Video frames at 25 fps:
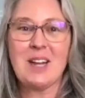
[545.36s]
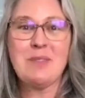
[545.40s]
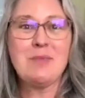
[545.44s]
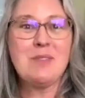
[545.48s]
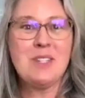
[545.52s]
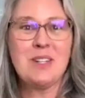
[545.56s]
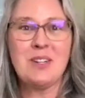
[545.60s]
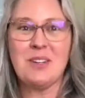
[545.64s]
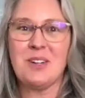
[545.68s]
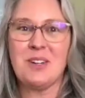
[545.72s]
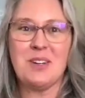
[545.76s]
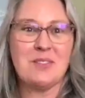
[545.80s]
I'm
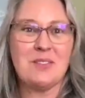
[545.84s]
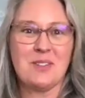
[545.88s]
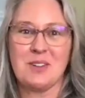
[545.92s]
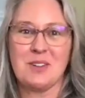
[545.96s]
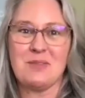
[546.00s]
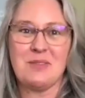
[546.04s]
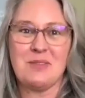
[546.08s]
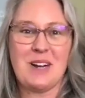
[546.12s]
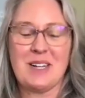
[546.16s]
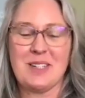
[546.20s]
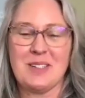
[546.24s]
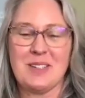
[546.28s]
too
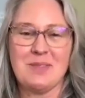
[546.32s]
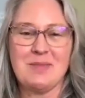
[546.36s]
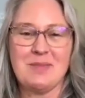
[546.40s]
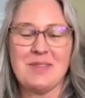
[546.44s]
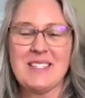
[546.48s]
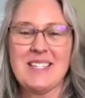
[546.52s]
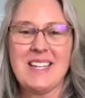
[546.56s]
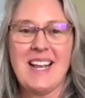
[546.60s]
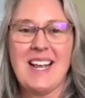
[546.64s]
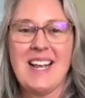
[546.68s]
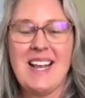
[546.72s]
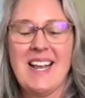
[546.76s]

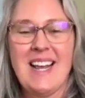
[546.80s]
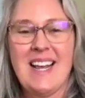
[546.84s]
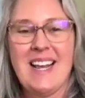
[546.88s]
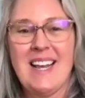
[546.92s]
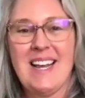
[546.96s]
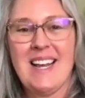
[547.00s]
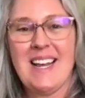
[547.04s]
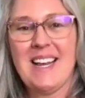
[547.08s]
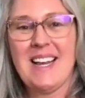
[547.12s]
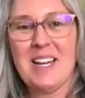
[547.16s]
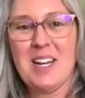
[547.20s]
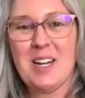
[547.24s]
overwhelmed.
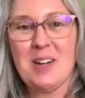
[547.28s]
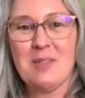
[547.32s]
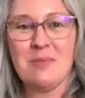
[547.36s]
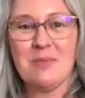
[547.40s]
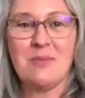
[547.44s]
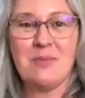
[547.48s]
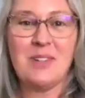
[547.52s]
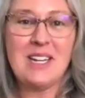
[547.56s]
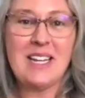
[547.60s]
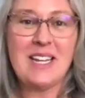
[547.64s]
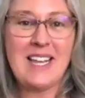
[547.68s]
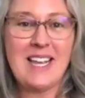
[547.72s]

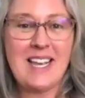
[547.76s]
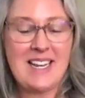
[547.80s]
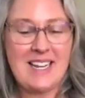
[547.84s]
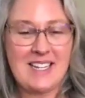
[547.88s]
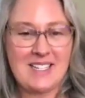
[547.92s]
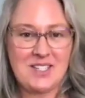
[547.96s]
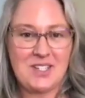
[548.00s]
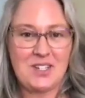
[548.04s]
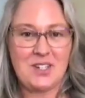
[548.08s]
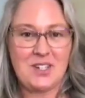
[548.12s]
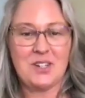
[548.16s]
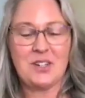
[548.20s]
We can't
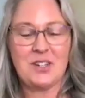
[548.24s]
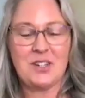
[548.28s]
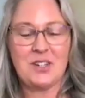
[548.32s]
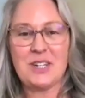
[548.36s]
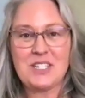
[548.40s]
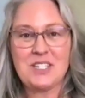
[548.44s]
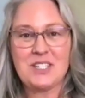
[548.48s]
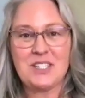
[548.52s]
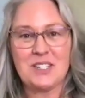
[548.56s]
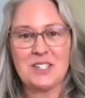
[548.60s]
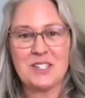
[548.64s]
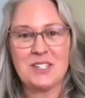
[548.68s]
answer your
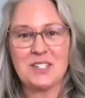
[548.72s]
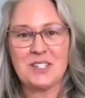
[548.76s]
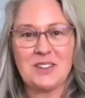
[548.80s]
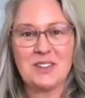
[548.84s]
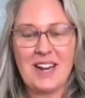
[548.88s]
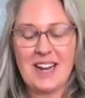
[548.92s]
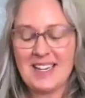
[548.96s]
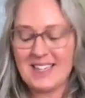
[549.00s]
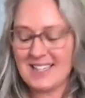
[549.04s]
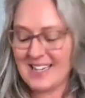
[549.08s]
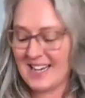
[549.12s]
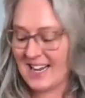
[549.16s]
questions
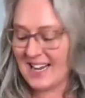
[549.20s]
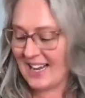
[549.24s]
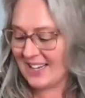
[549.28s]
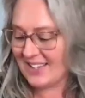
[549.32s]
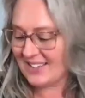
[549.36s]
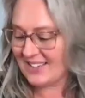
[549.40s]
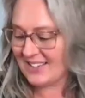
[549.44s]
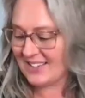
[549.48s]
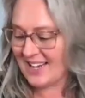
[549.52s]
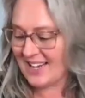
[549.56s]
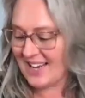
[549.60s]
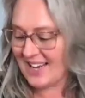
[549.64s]
right
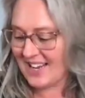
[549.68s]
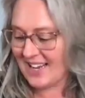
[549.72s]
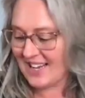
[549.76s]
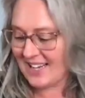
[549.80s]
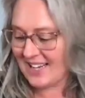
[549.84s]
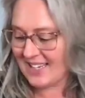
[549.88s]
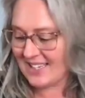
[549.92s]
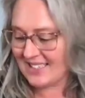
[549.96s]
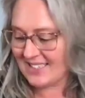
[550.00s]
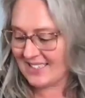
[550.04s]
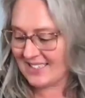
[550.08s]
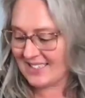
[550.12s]
now,
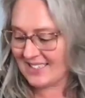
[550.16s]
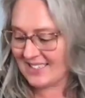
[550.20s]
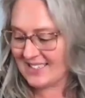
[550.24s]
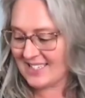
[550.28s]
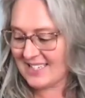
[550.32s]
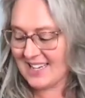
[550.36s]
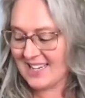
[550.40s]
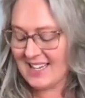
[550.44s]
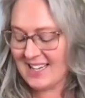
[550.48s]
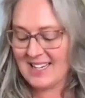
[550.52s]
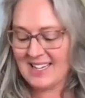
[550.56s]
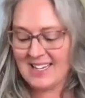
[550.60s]

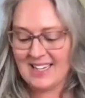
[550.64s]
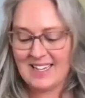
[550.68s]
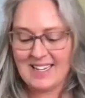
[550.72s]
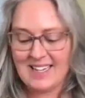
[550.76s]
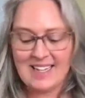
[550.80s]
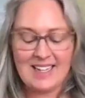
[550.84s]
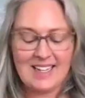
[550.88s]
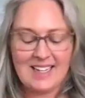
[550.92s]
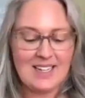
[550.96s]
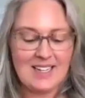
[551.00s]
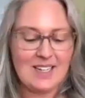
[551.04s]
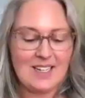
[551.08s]
and
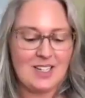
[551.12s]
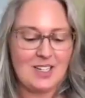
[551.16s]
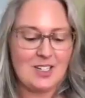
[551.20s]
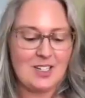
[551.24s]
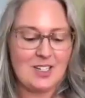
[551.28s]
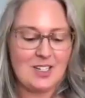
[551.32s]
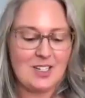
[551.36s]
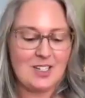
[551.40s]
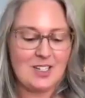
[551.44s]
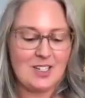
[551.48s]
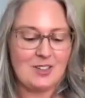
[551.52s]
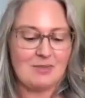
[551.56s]

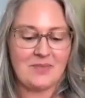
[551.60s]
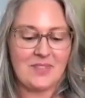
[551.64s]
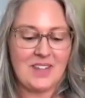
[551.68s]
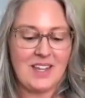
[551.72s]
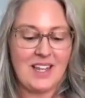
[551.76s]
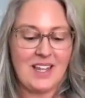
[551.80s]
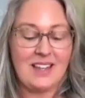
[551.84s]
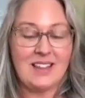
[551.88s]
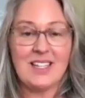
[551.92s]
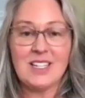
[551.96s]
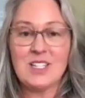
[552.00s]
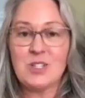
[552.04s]

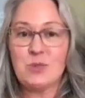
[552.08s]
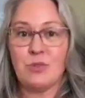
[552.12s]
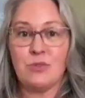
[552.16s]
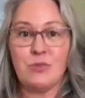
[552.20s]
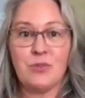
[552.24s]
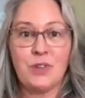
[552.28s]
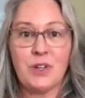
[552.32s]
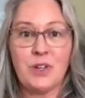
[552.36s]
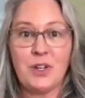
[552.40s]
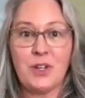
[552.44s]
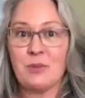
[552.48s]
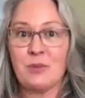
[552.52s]
this will
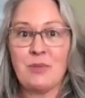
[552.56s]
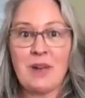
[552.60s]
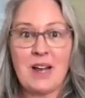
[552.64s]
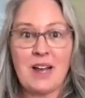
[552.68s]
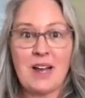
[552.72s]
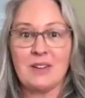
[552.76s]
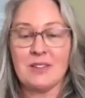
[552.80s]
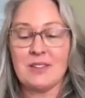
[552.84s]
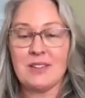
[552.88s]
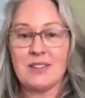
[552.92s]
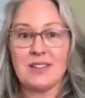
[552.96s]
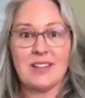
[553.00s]
fill your
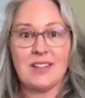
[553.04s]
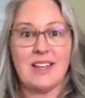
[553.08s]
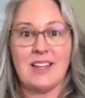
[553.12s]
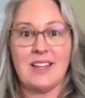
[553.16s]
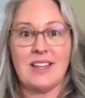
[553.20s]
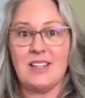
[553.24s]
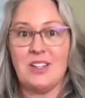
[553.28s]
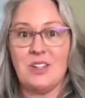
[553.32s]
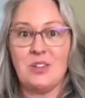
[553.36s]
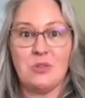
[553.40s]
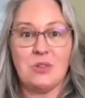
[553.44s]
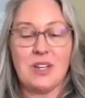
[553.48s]
mouth
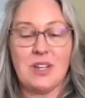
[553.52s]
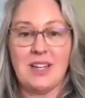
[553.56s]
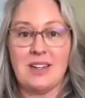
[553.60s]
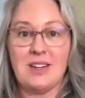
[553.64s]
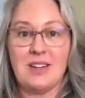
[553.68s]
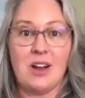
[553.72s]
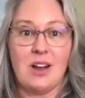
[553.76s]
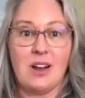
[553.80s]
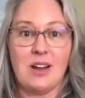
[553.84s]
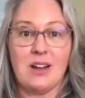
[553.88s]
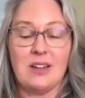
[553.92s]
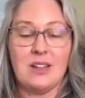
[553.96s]
and you
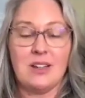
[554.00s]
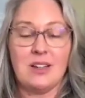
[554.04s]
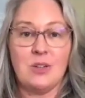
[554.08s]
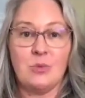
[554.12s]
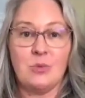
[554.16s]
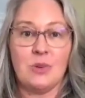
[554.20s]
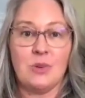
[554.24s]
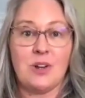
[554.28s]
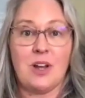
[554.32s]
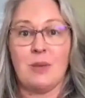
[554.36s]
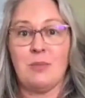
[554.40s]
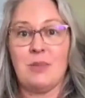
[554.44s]

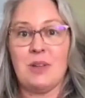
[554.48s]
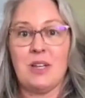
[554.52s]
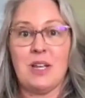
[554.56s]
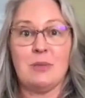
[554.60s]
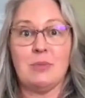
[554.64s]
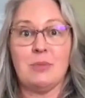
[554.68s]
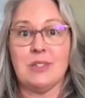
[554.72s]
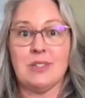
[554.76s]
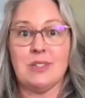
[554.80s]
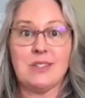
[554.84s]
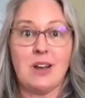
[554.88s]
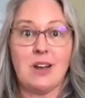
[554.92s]
will not be
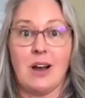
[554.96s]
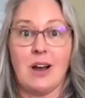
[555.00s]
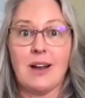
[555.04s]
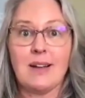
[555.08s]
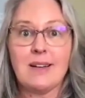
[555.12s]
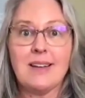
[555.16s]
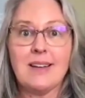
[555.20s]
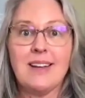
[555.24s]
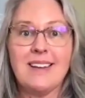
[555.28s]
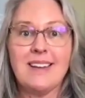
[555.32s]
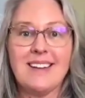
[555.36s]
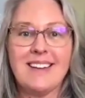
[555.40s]
able to
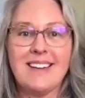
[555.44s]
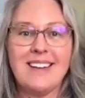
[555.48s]
talk.